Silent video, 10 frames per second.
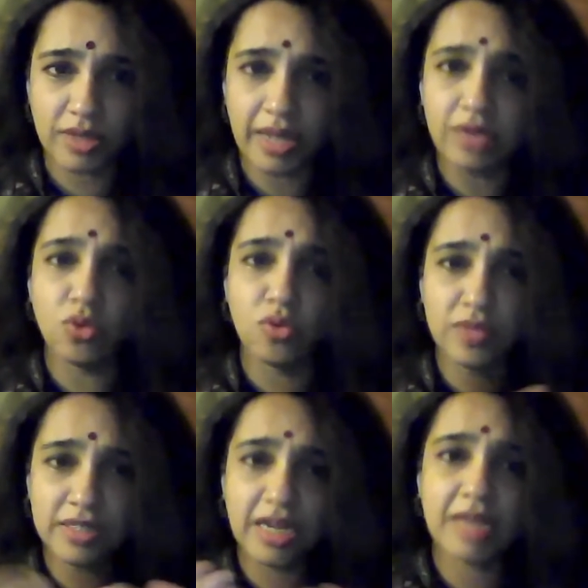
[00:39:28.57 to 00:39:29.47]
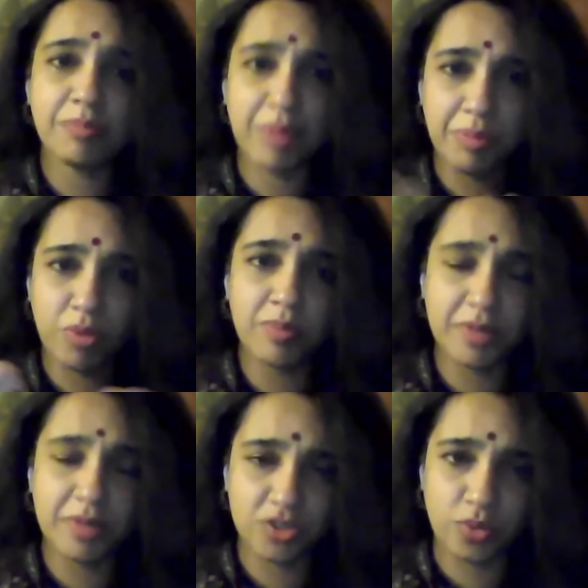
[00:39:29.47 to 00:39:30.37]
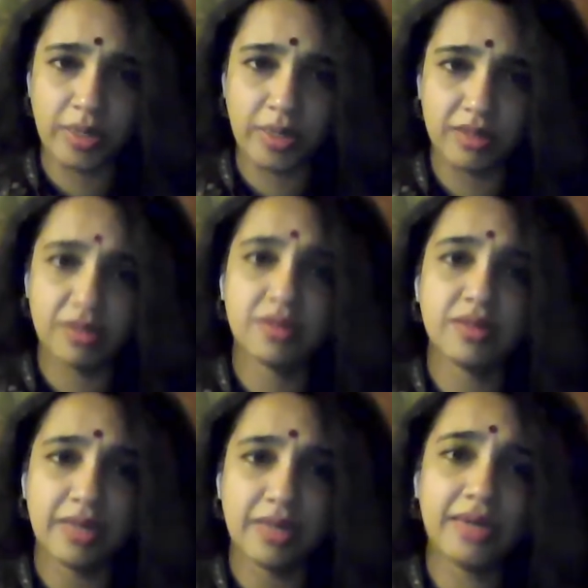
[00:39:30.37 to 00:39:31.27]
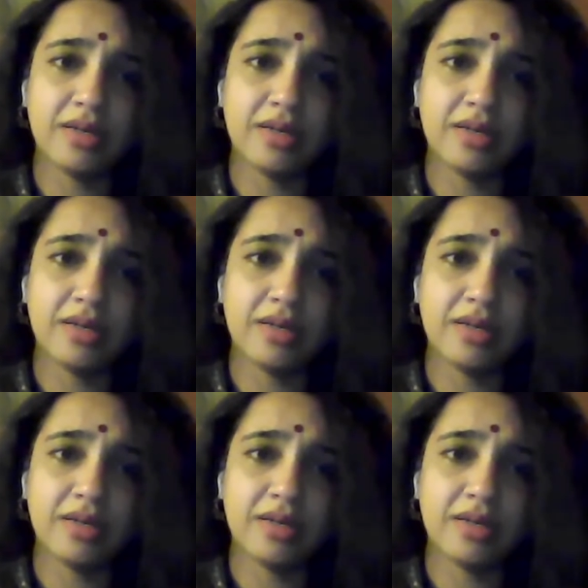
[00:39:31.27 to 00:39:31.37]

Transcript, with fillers: And over time, people were persuaded right?